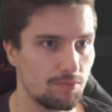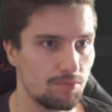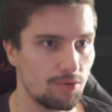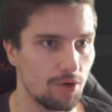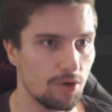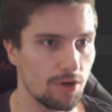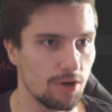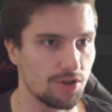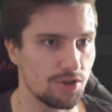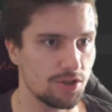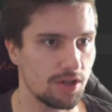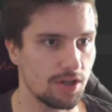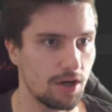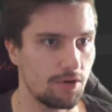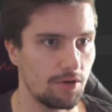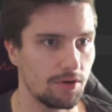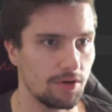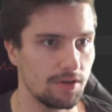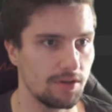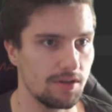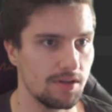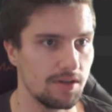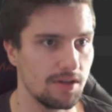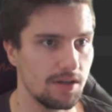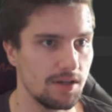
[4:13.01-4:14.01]
project
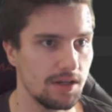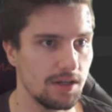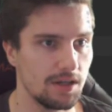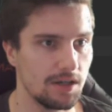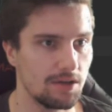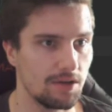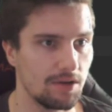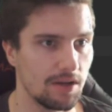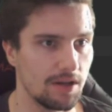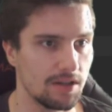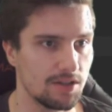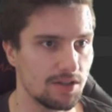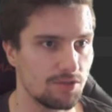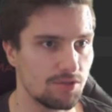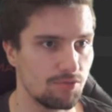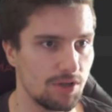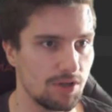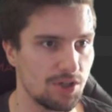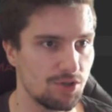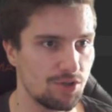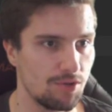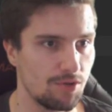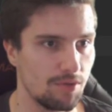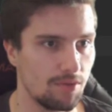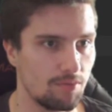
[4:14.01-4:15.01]
hierarchy here and
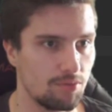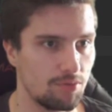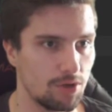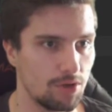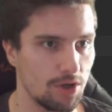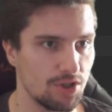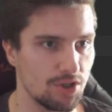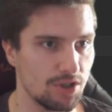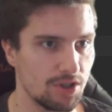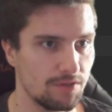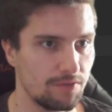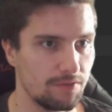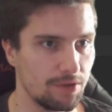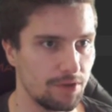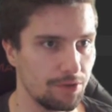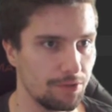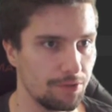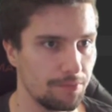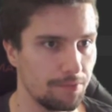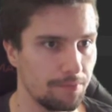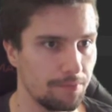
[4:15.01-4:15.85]
switch to the project view.